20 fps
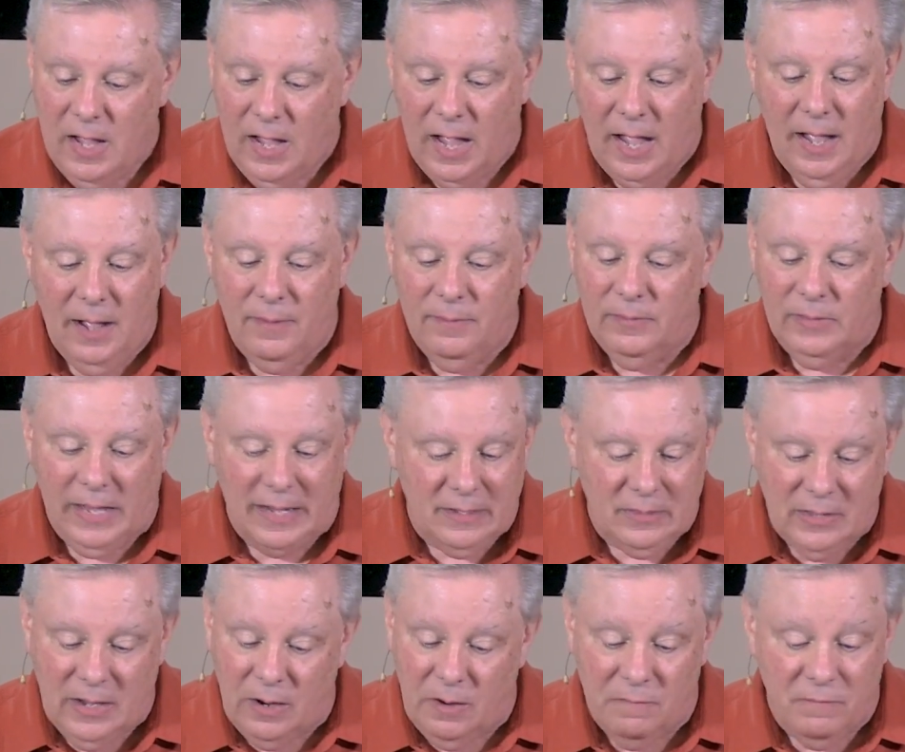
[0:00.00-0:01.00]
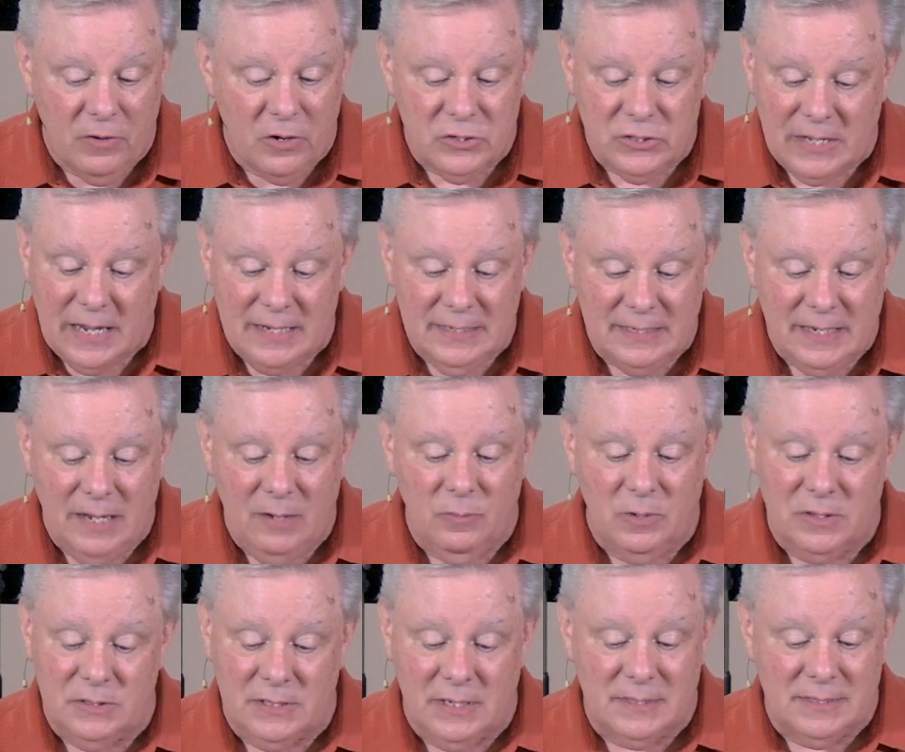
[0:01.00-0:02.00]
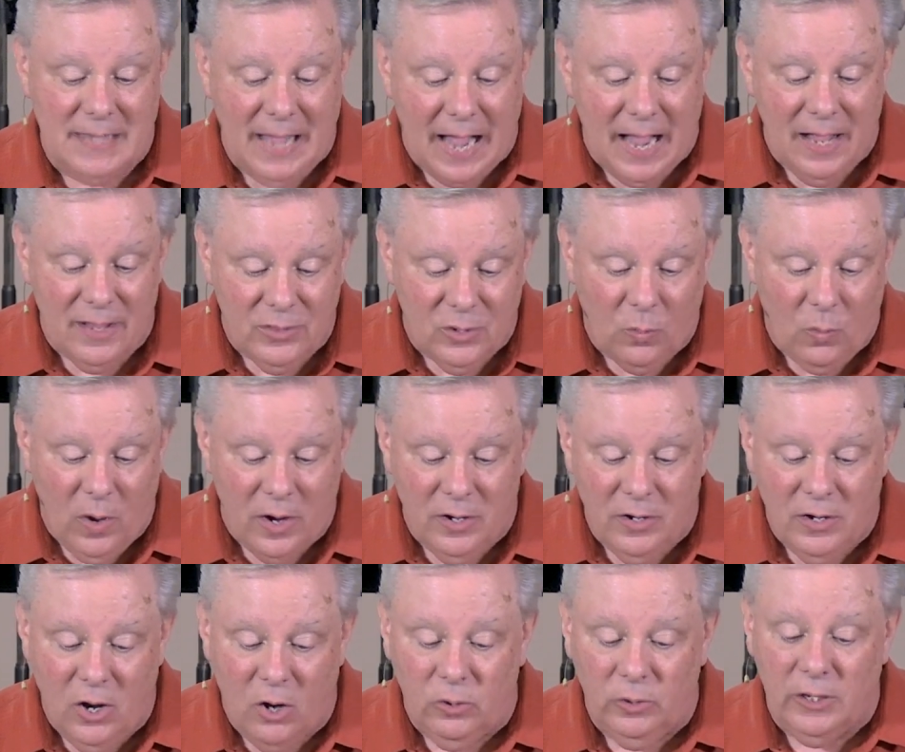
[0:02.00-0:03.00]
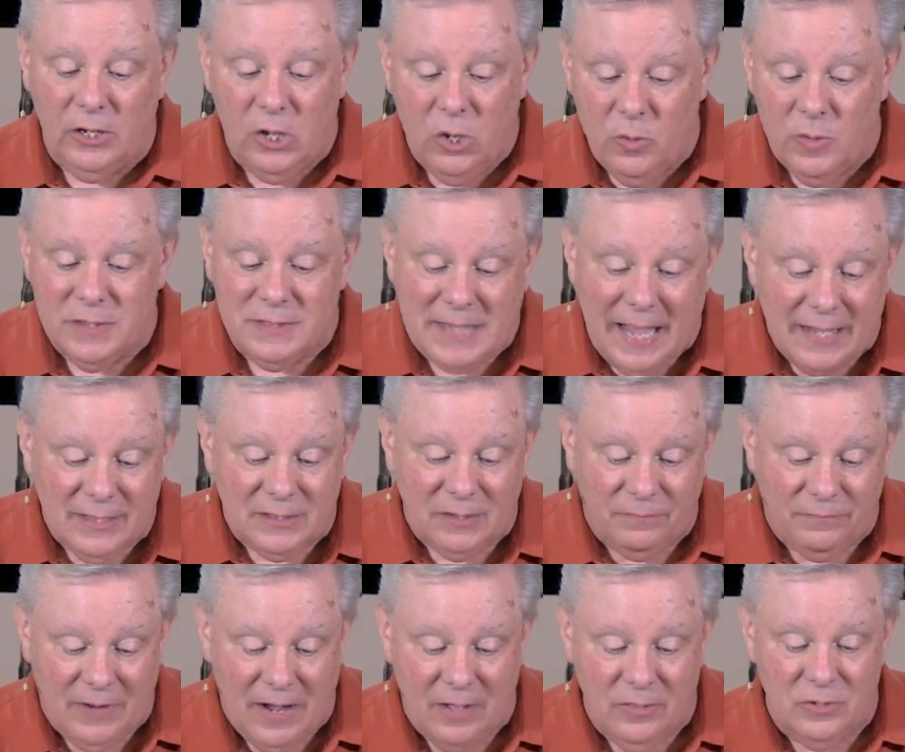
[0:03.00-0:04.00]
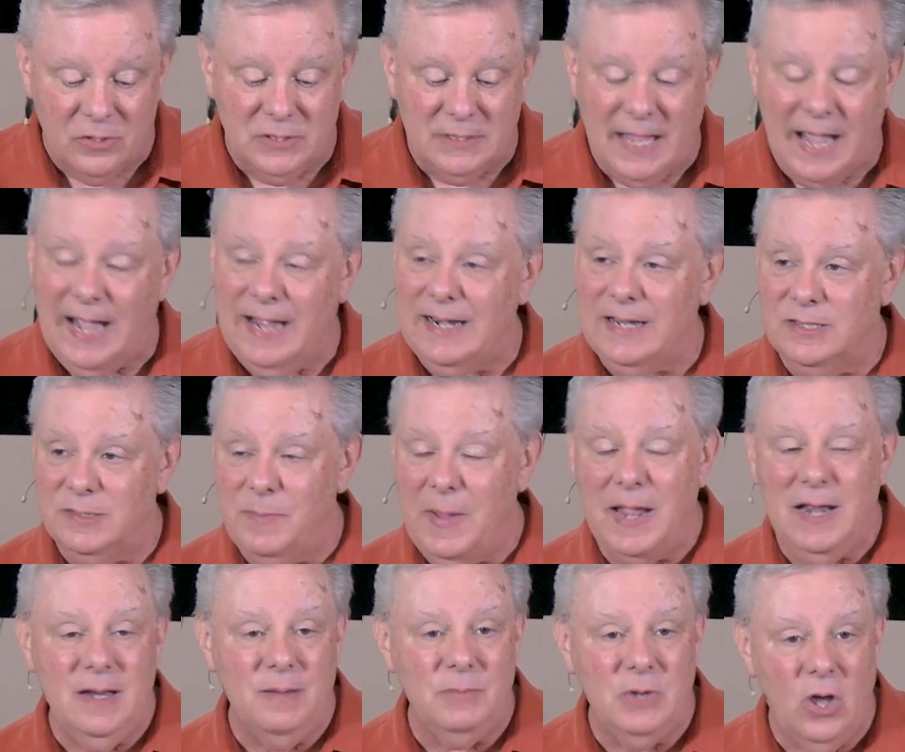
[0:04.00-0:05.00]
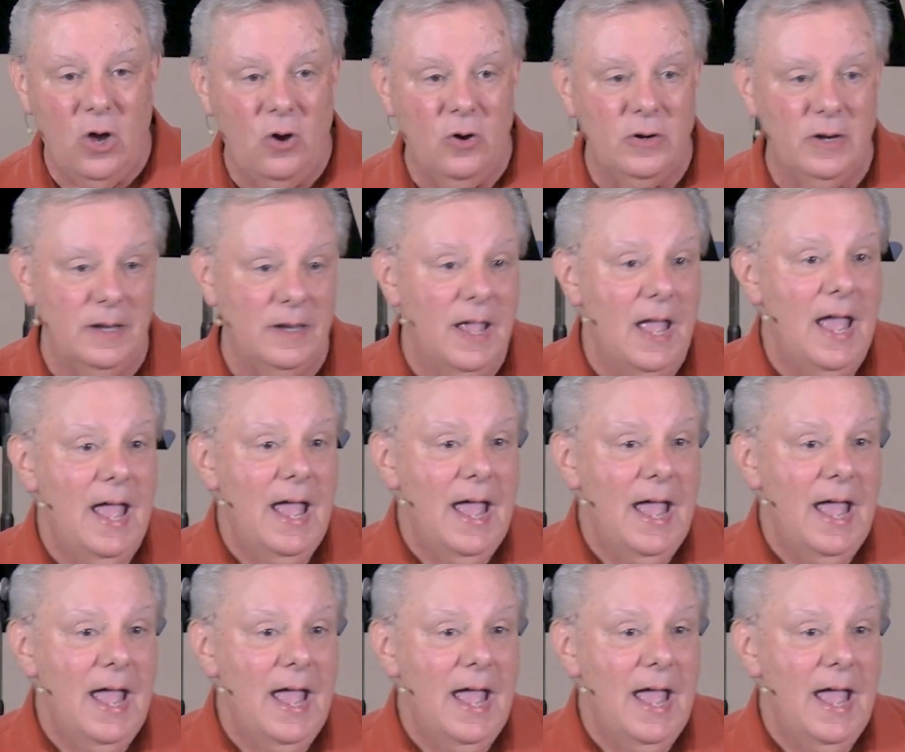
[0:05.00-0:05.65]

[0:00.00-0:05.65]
Like there in verse 18, when it says, "God, the one and only, who is at the Father's side, has made him known."